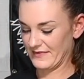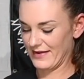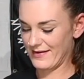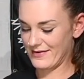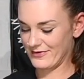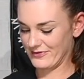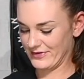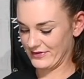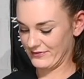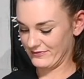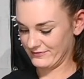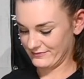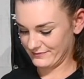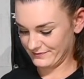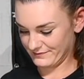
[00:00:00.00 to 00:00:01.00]
I don't know.
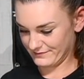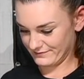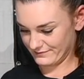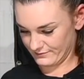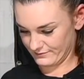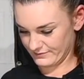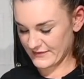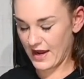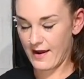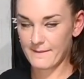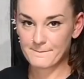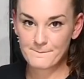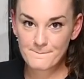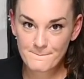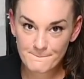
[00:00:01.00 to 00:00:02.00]
Yeah,
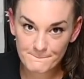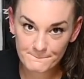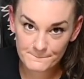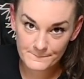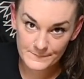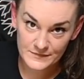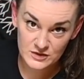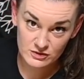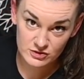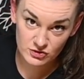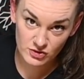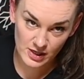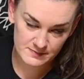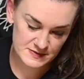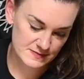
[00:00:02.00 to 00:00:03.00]
200
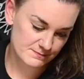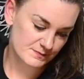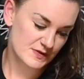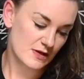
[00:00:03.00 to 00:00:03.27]
grams.